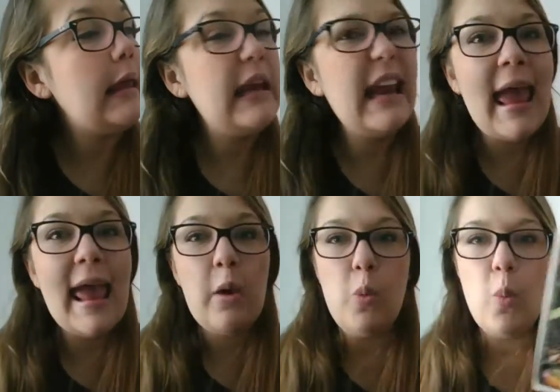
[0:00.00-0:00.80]
eating
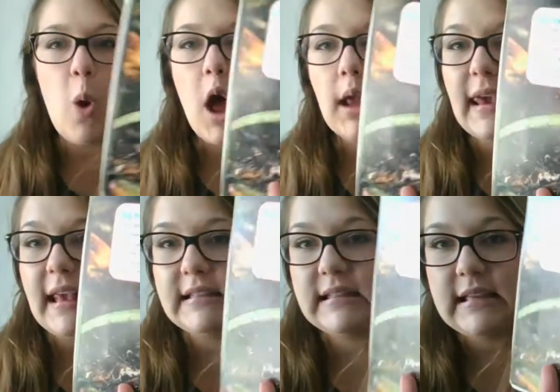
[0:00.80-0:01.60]
a
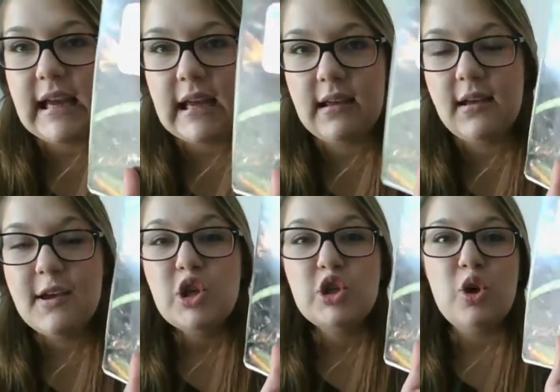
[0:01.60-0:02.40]
walking stick.
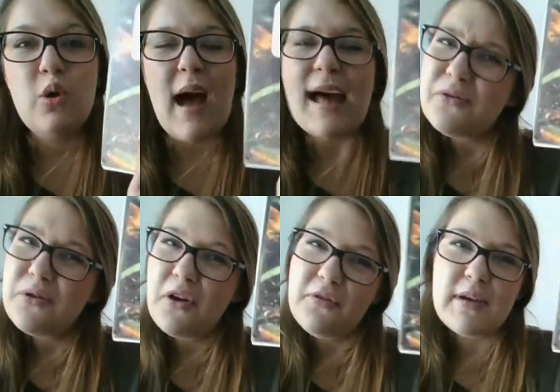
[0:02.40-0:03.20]
So I don't
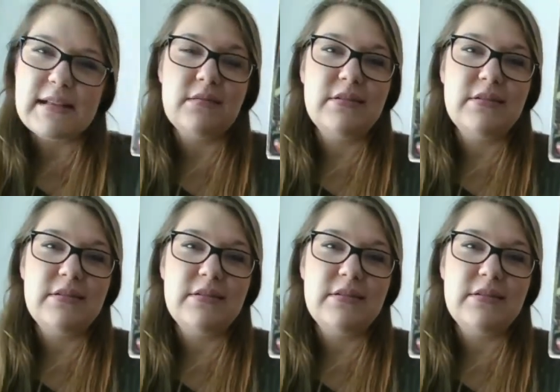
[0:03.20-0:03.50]
know if you guys